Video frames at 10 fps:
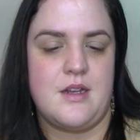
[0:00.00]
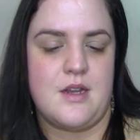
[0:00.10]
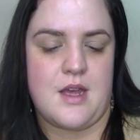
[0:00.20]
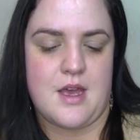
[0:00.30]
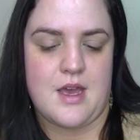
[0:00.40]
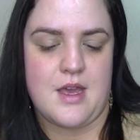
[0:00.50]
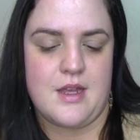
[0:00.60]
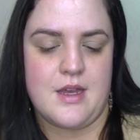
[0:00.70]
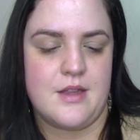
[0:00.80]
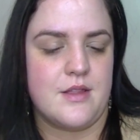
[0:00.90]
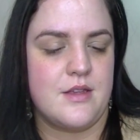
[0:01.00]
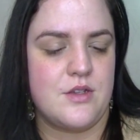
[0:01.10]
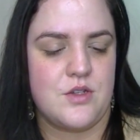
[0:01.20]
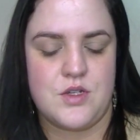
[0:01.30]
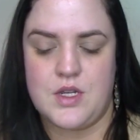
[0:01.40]
I got the
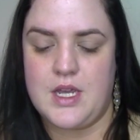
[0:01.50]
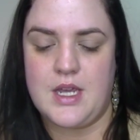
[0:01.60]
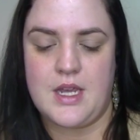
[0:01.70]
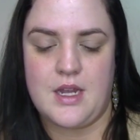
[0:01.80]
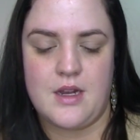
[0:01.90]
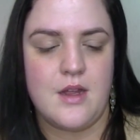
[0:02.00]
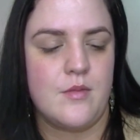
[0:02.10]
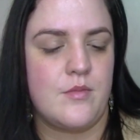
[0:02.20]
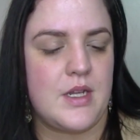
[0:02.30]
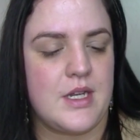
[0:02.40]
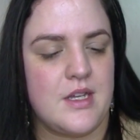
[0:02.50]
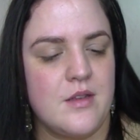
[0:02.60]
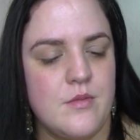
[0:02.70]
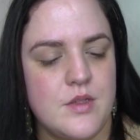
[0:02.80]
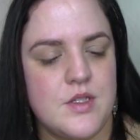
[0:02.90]
shade
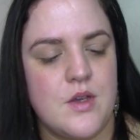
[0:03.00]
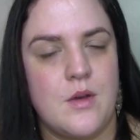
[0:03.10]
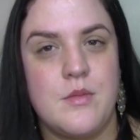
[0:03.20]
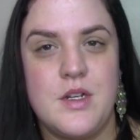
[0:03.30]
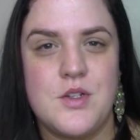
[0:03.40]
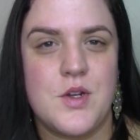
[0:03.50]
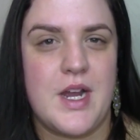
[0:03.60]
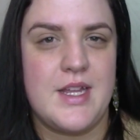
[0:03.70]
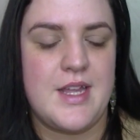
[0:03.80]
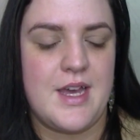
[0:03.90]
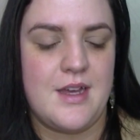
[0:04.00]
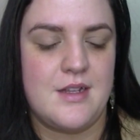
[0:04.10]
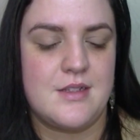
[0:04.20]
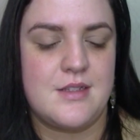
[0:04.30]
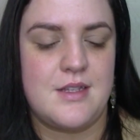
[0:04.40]
medium, so I'm gonna try that
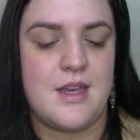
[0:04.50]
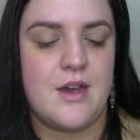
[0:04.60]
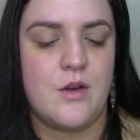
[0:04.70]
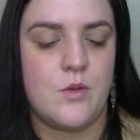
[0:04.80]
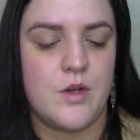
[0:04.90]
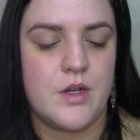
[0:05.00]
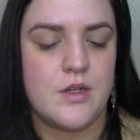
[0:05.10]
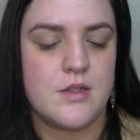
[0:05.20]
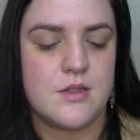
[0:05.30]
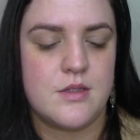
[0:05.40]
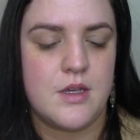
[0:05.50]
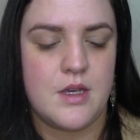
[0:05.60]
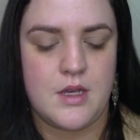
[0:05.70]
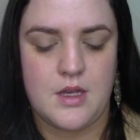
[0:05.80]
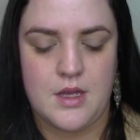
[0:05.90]
and see how it works.
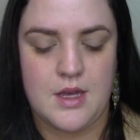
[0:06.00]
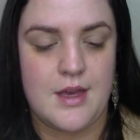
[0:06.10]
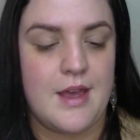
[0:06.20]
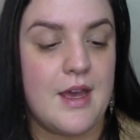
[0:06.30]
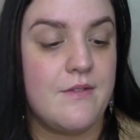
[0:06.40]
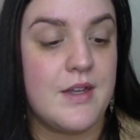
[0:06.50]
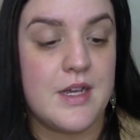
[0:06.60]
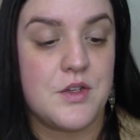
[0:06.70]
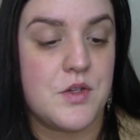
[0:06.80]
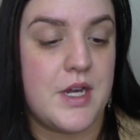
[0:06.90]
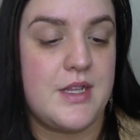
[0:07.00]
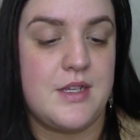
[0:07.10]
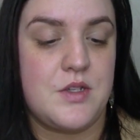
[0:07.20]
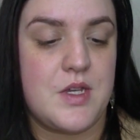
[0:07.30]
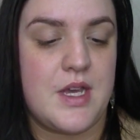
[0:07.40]
I have not tried
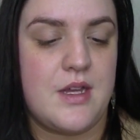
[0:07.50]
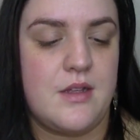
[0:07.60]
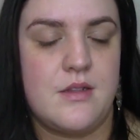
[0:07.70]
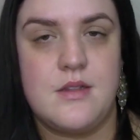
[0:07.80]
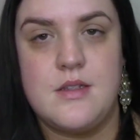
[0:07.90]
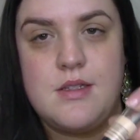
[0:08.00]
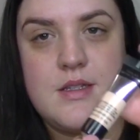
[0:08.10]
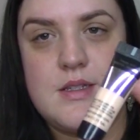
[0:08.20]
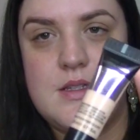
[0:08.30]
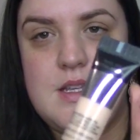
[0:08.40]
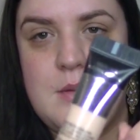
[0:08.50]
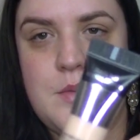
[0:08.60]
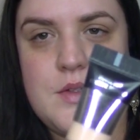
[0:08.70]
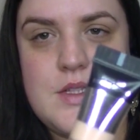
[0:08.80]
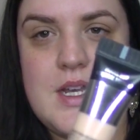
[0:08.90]
this yet. This is the
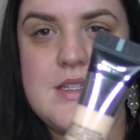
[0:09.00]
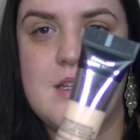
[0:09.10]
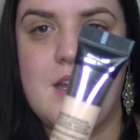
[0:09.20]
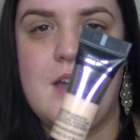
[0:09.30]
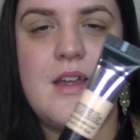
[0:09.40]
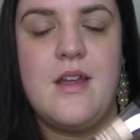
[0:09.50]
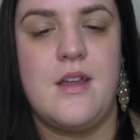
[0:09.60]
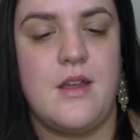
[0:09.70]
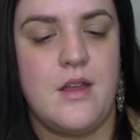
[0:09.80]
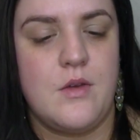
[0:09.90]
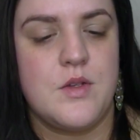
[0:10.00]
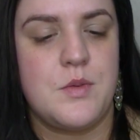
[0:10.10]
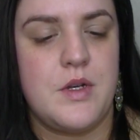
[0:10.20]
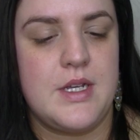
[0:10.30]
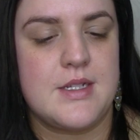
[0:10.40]
sample size I got. I was
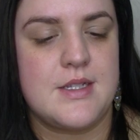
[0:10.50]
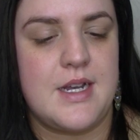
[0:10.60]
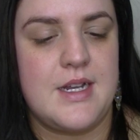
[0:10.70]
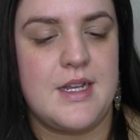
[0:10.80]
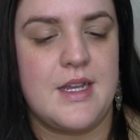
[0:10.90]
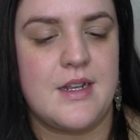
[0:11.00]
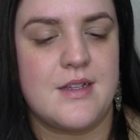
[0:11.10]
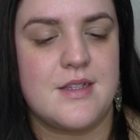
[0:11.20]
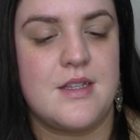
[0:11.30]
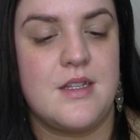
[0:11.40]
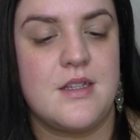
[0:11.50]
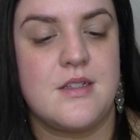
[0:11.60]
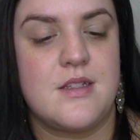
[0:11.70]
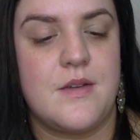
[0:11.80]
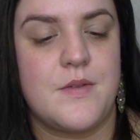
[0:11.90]
pretty excited to get it because I think this
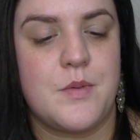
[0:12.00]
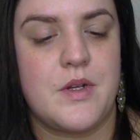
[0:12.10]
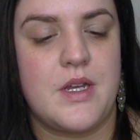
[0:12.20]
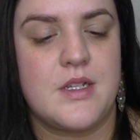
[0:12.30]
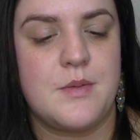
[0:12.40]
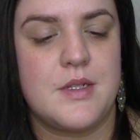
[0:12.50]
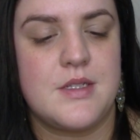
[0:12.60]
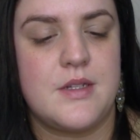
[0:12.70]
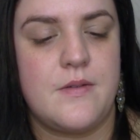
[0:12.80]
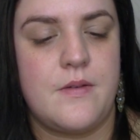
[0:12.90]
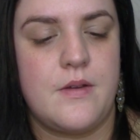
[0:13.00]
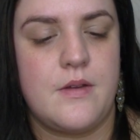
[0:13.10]
stuff's pretty expensive.